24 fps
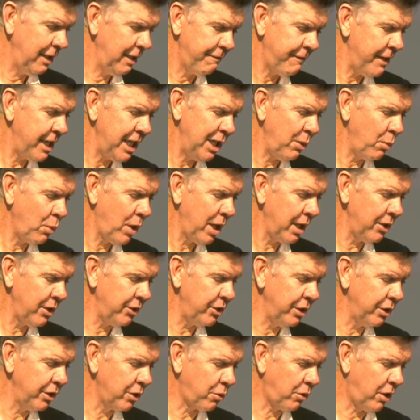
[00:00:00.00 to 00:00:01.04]
If anyone
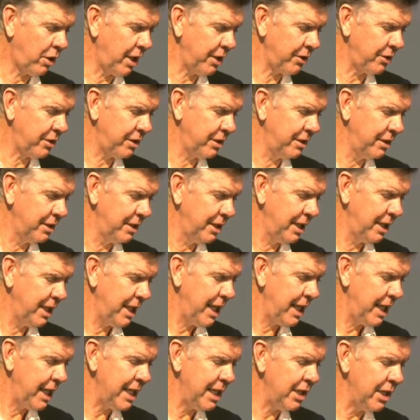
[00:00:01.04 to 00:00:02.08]
is in Christ,
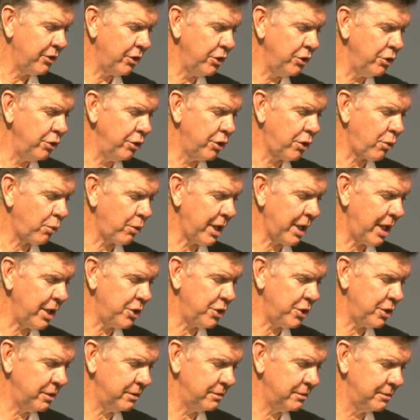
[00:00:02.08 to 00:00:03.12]
he is a new
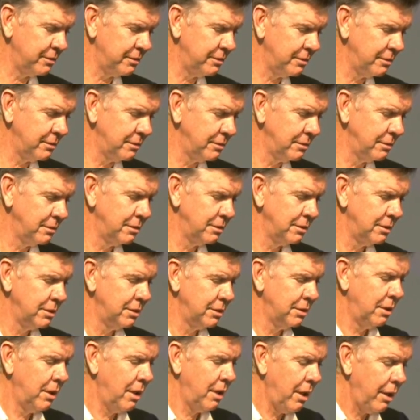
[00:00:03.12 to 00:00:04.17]
creation.
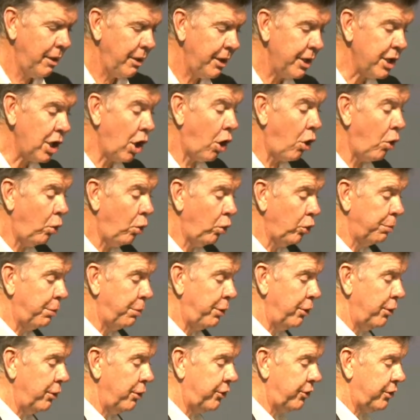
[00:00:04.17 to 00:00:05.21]
The old
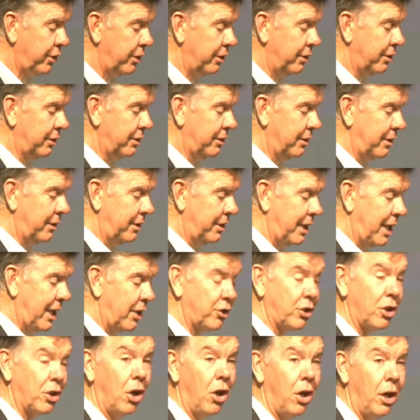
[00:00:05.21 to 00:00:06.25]
person
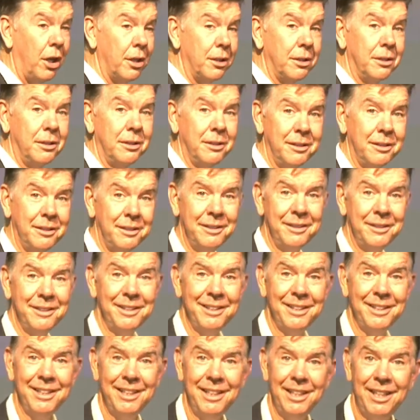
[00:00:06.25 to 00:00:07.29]
has gone
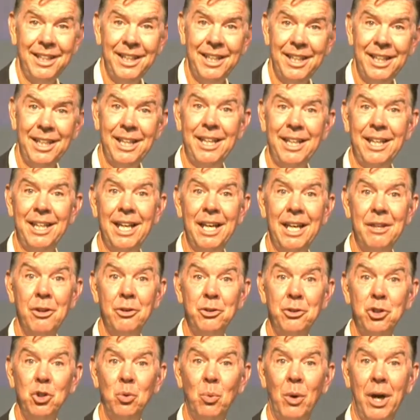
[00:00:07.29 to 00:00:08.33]
and
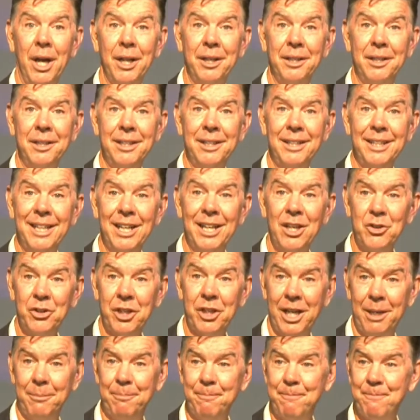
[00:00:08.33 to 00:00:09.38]
the new one has
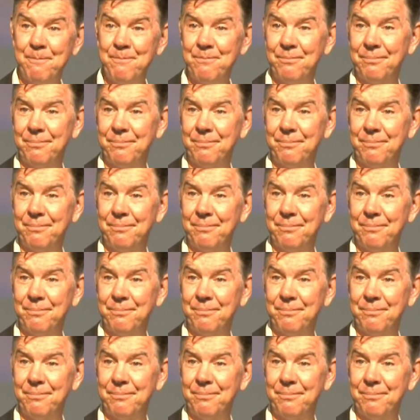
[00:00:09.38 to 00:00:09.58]
come.